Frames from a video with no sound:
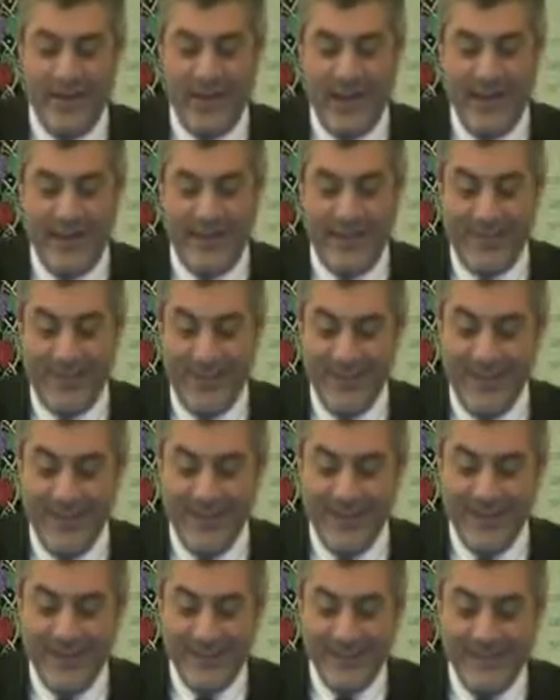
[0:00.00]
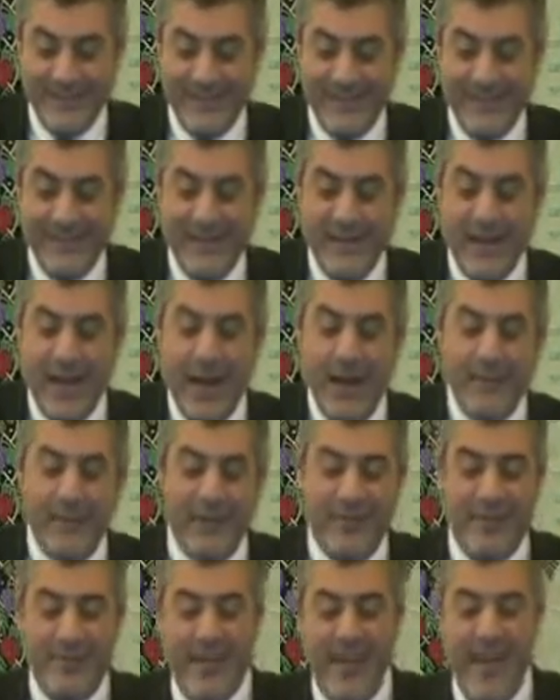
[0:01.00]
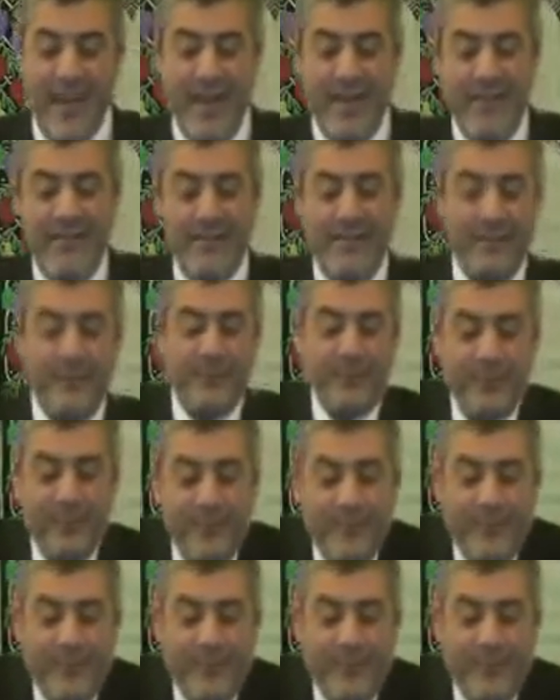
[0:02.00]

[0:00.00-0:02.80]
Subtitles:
he has. Rabbi says,